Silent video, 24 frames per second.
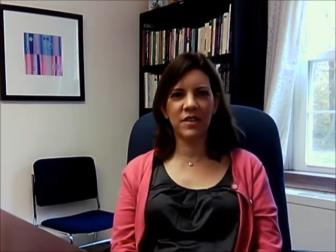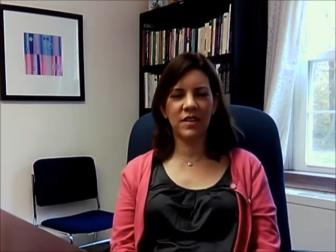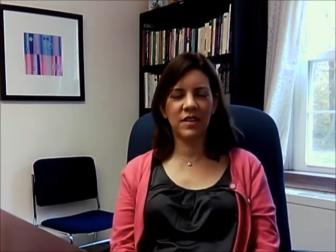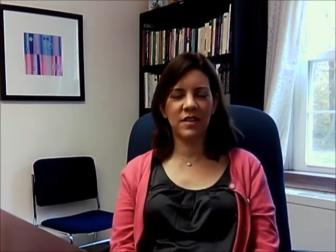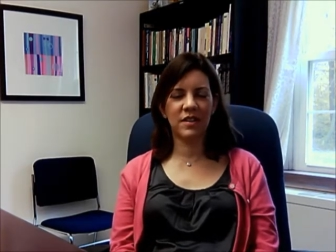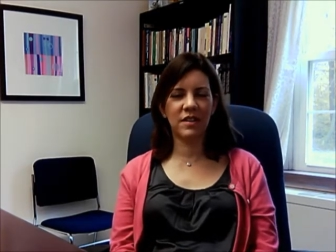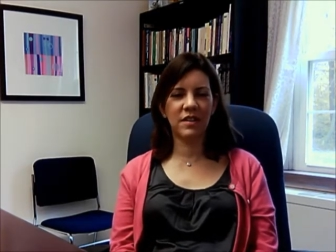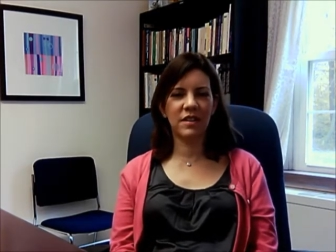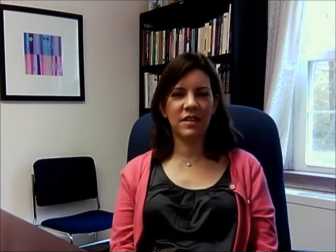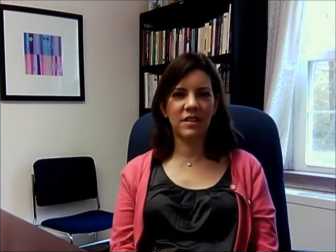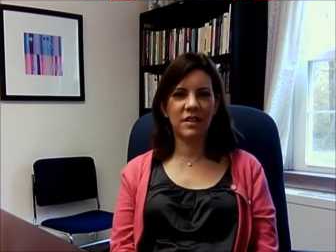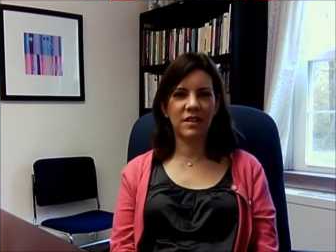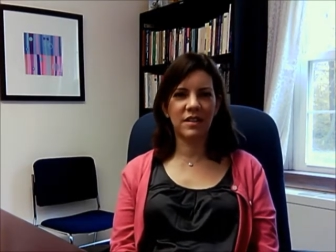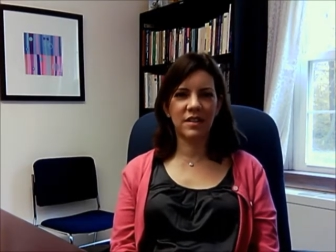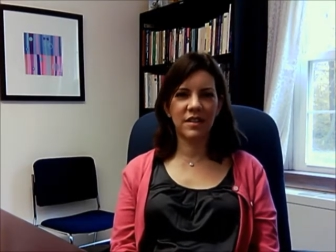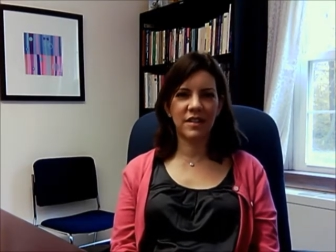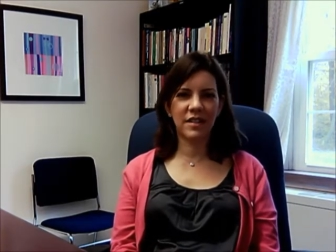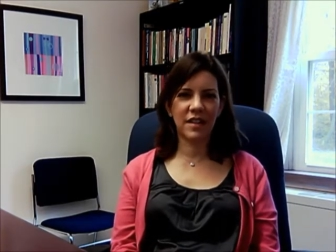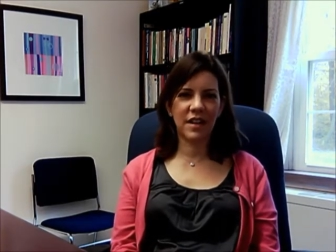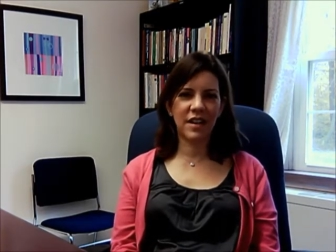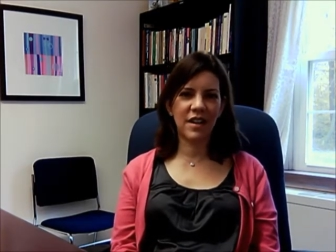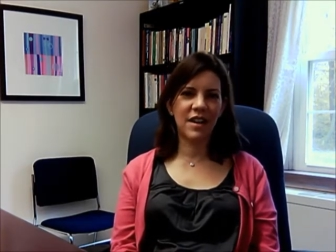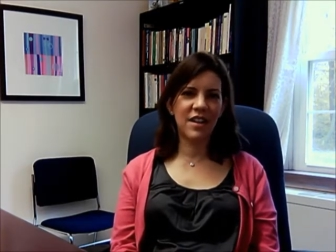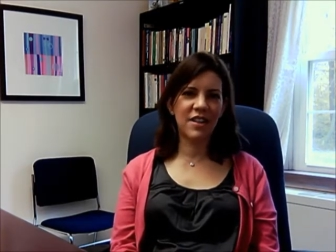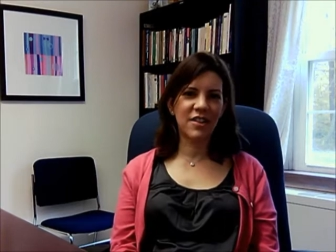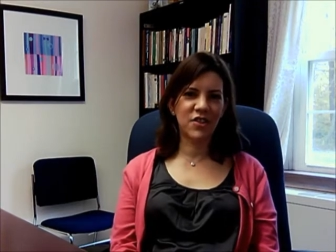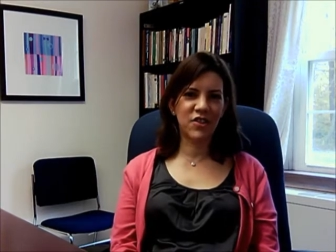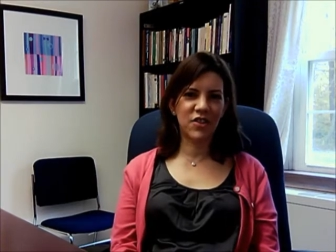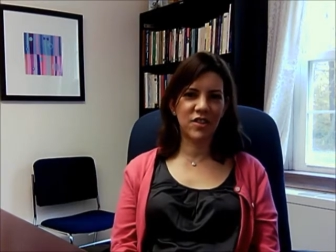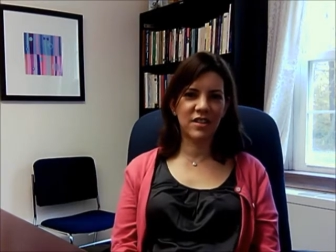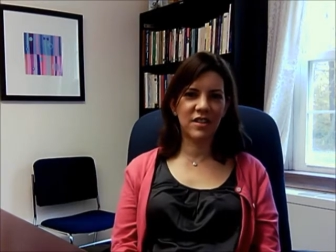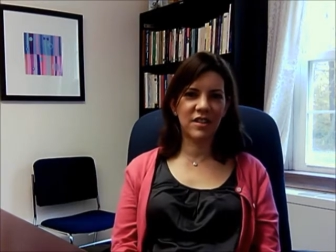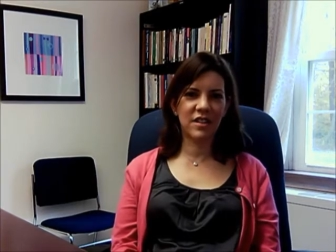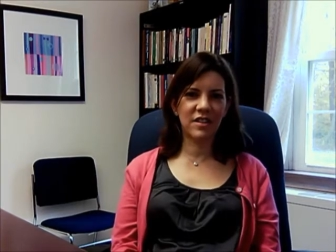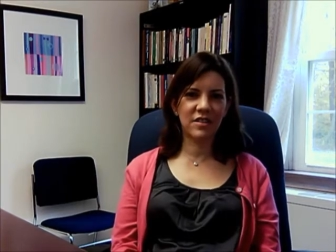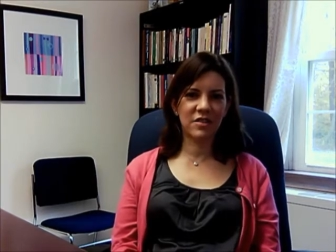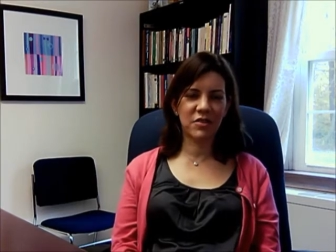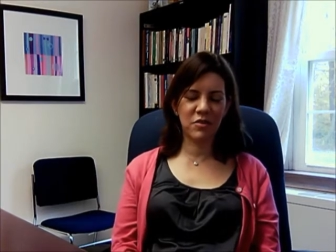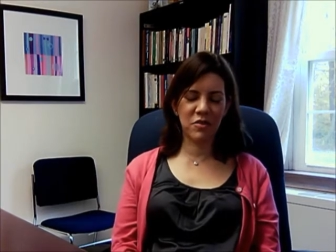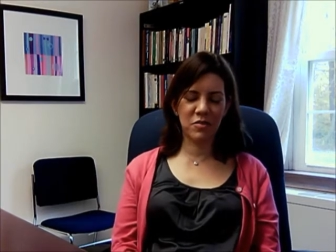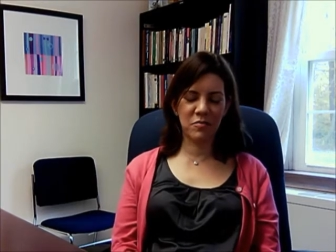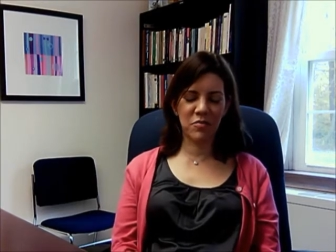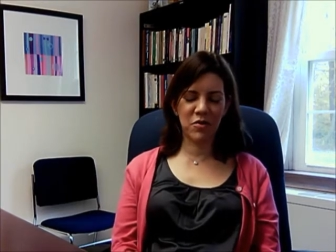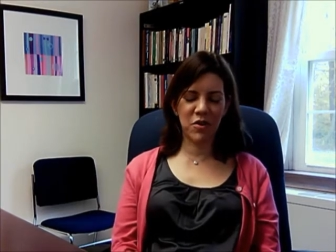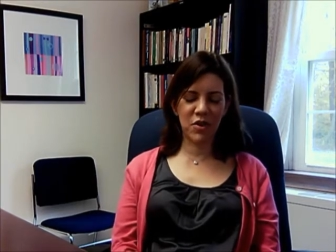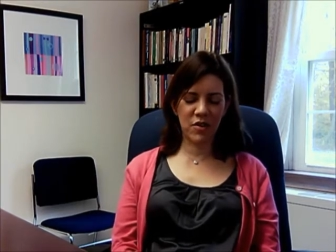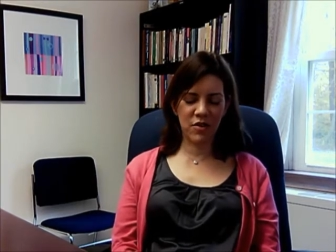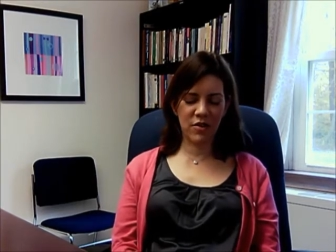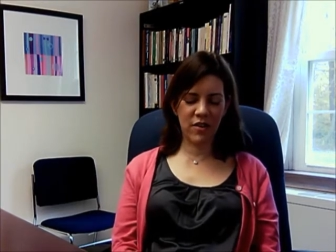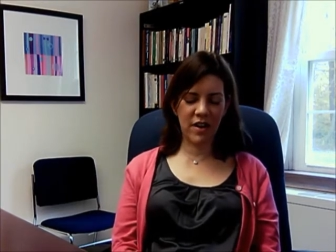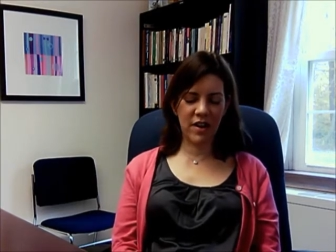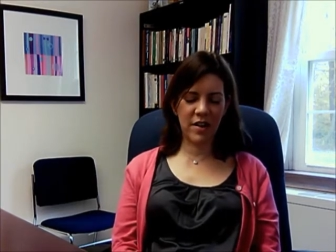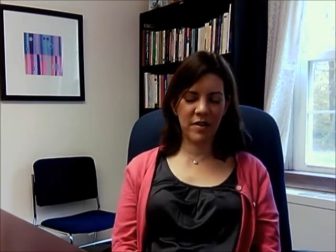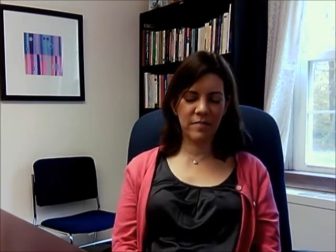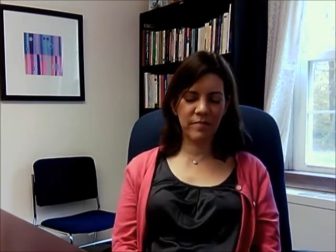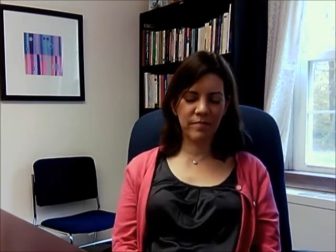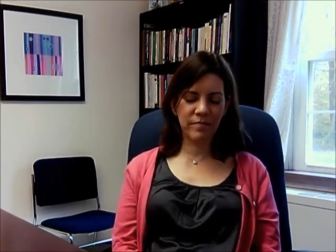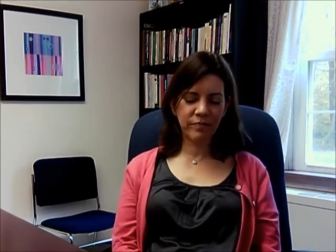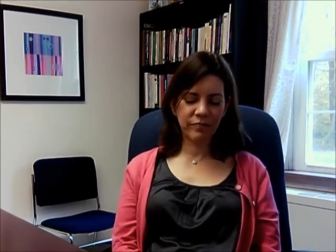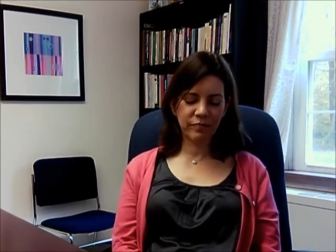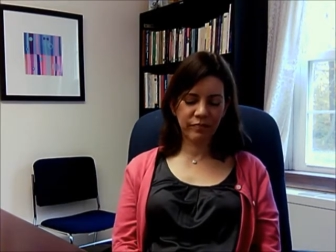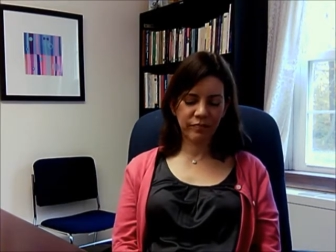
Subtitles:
in the Clinical Psychology Doctoral Program.